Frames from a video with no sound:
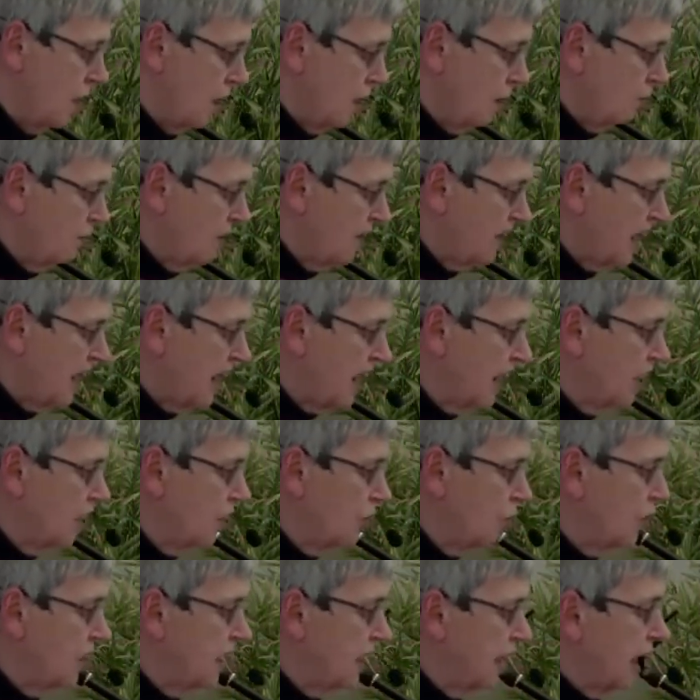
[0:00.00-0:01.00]
But here
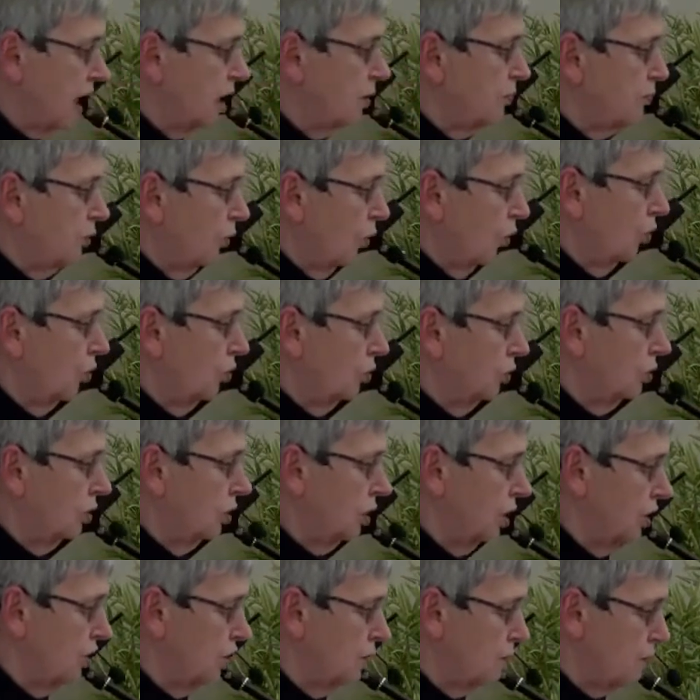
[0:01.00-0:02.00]
we get Paul,
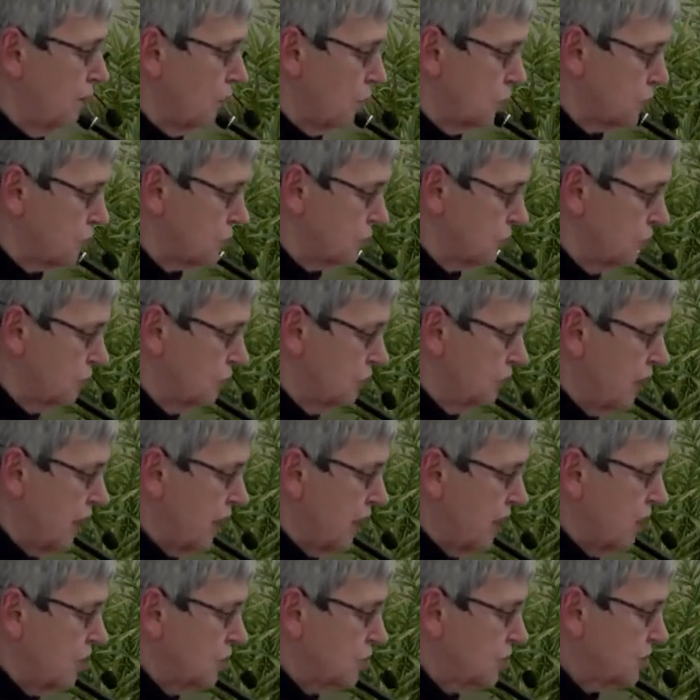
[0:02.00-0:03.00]
an apostle,
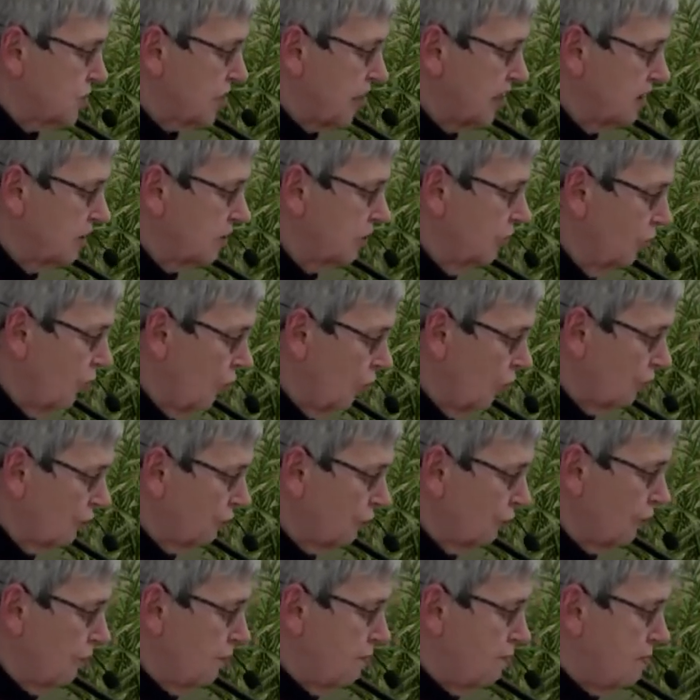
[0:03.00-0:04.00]
sent not
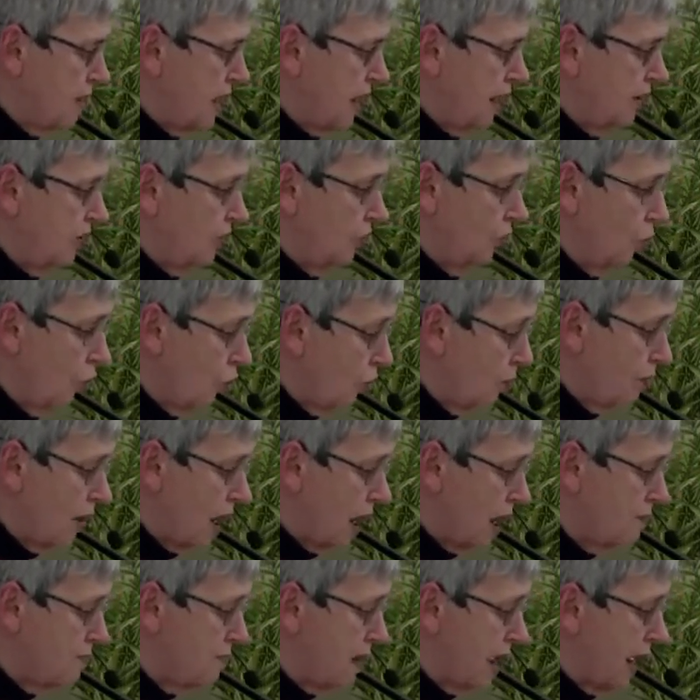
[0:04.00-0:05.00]
from men nor
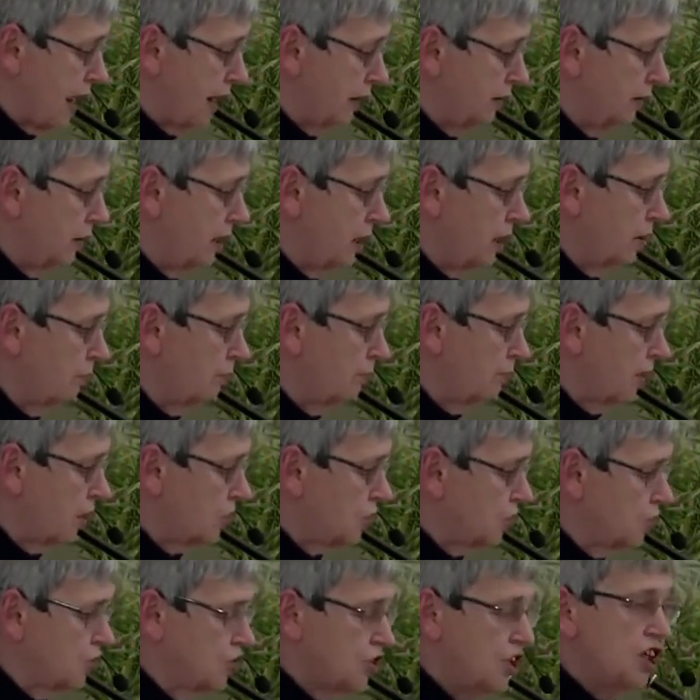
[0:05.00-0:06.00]
by man,
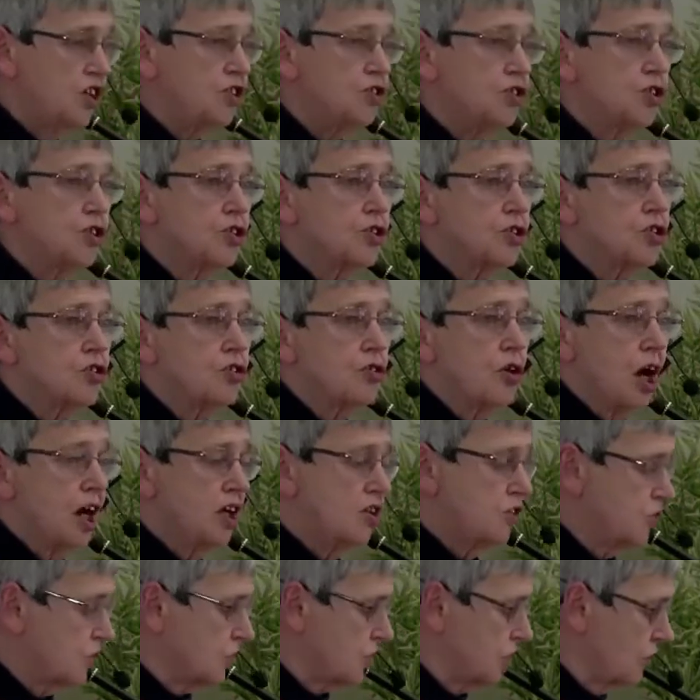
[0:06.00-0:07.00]
but Jesus
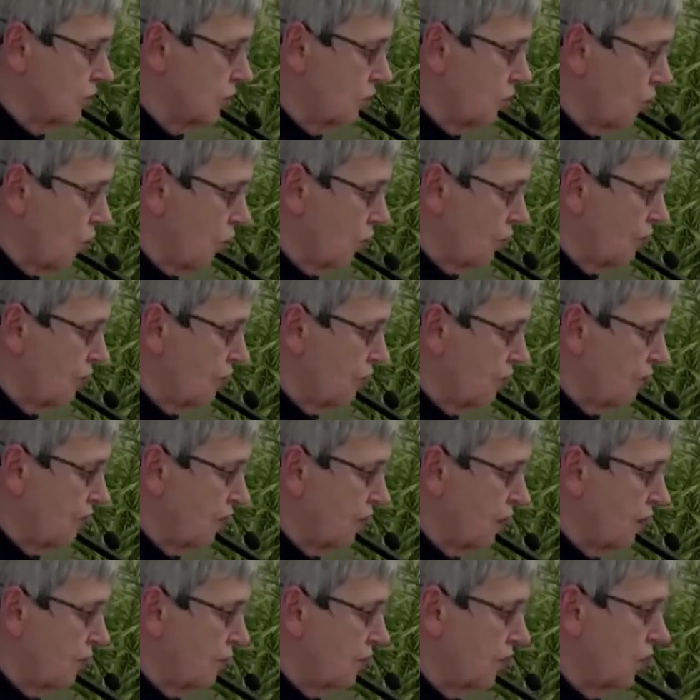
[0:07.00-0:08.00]
Christ and God the
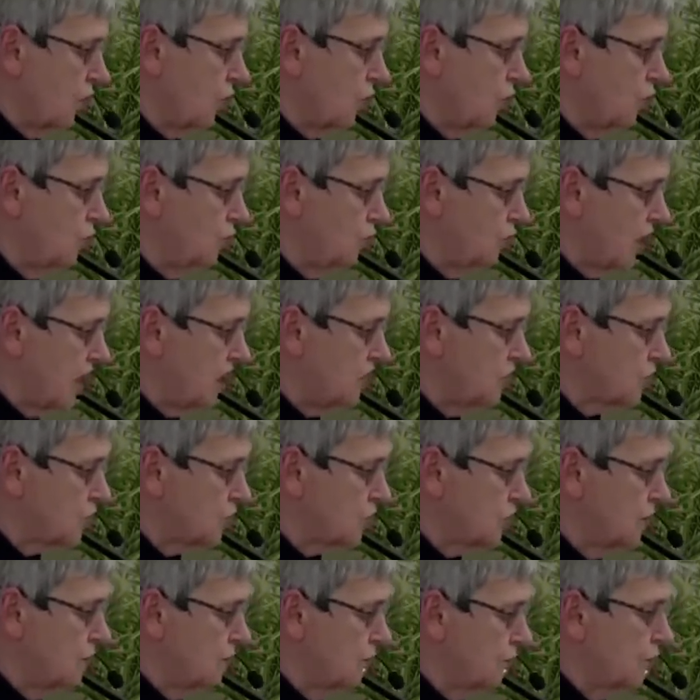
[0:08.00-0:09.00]
Father who
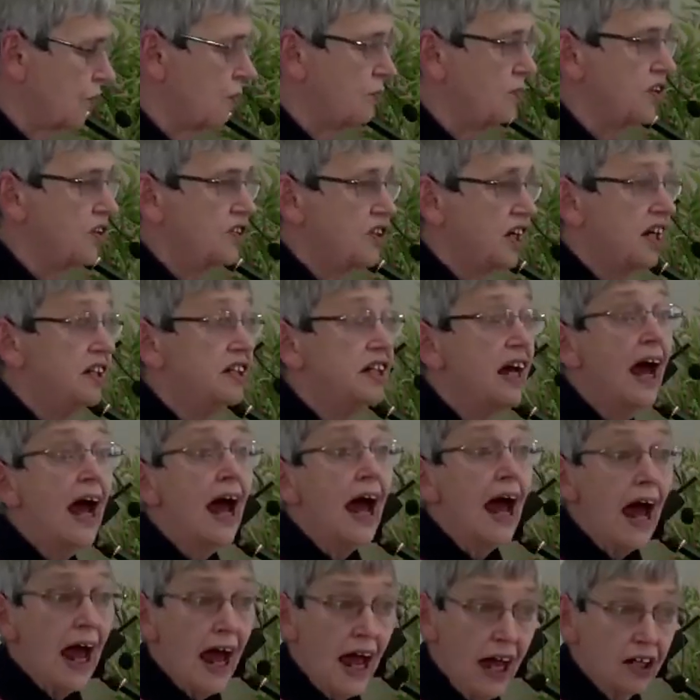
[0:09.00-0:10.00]
raised him from the dead,
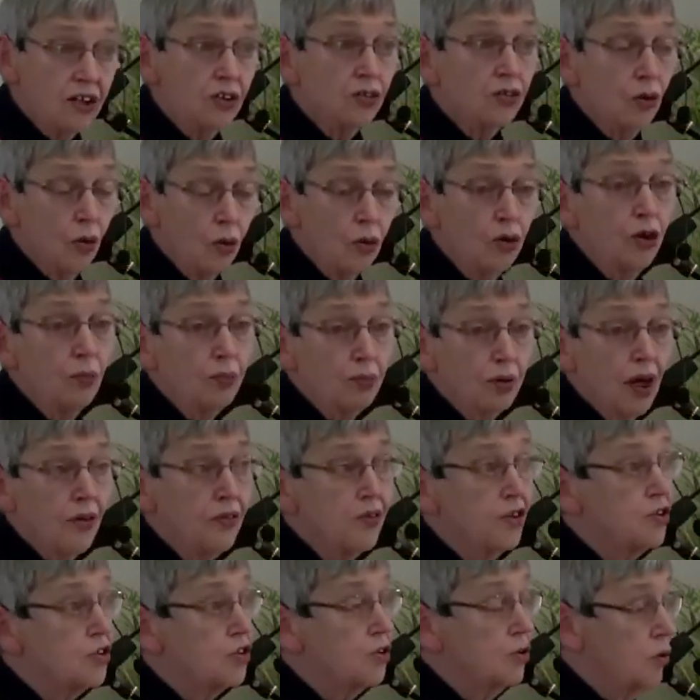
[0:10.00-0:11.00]
and all the
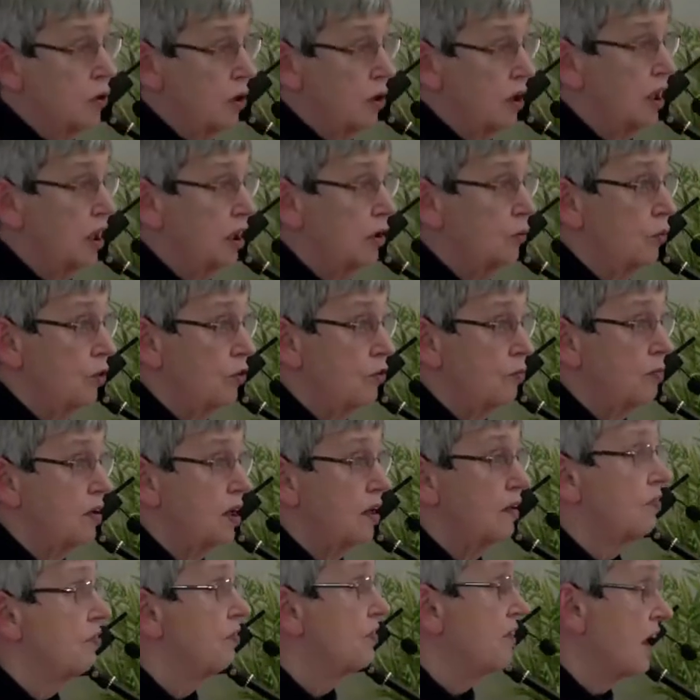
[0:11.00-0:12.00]
brothers who are here with
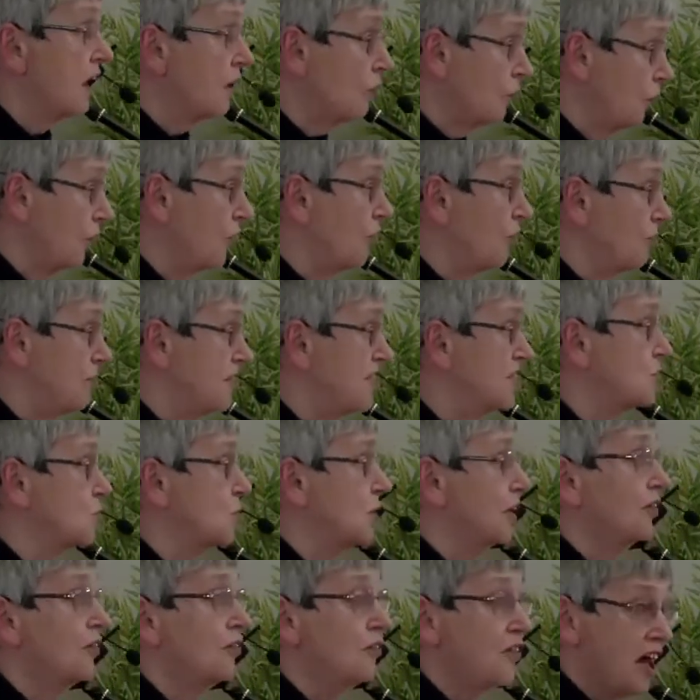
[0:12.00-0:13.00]
me. They're with me as
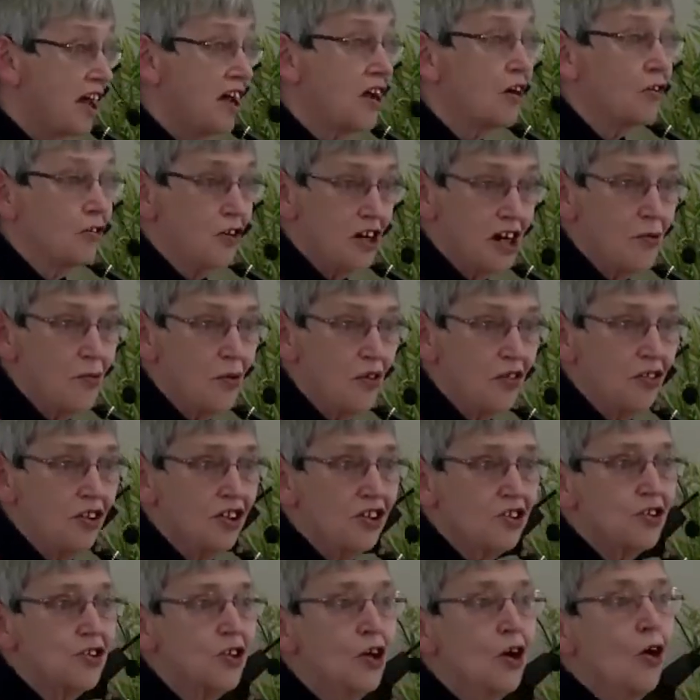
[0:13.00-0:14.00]
well. They agree with
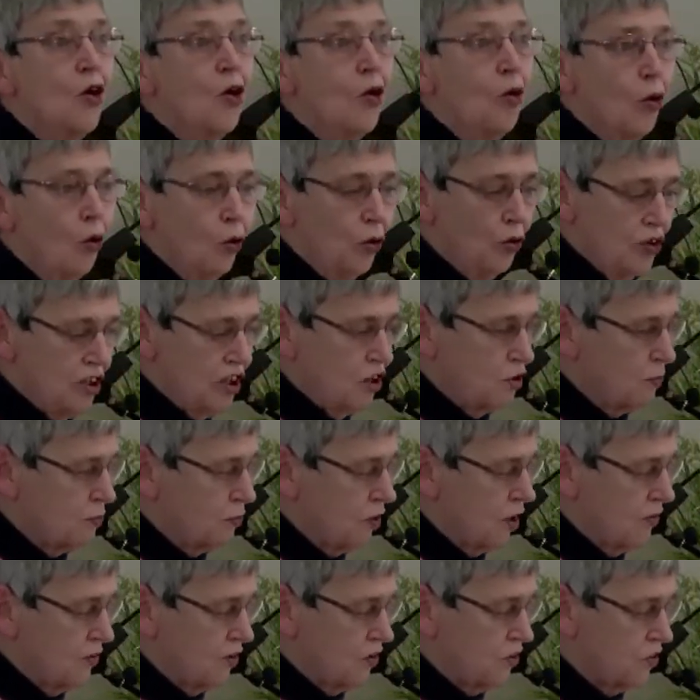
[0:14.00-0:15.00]
this, all these
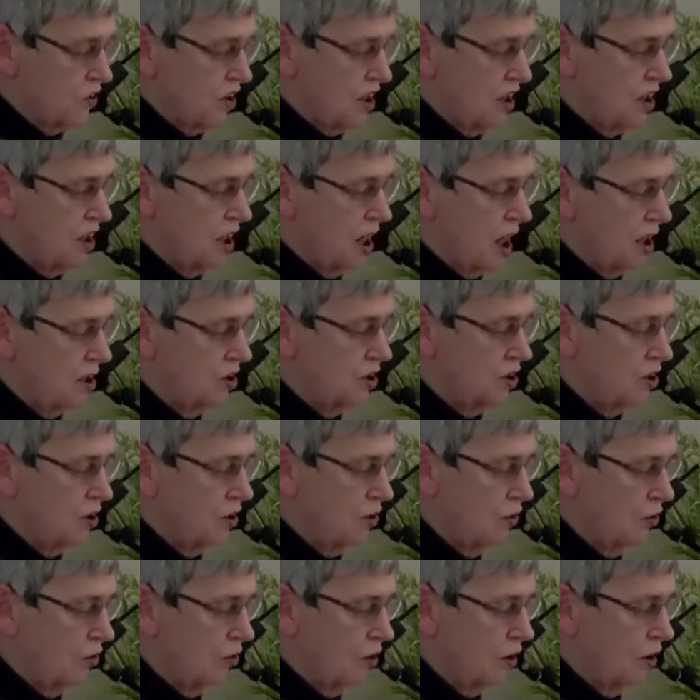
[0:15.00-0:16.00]
brothers in Antioch.